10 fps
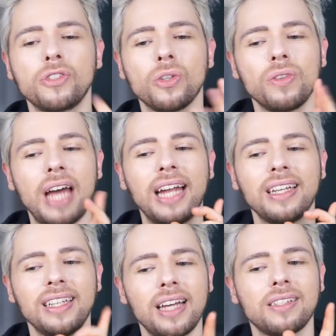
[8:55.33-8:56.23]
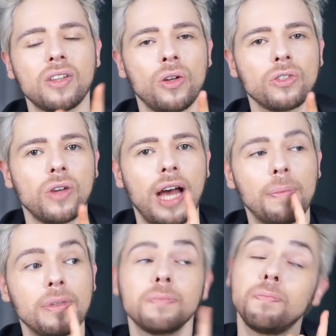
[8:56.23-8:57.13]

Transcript: So that, yes, also happens.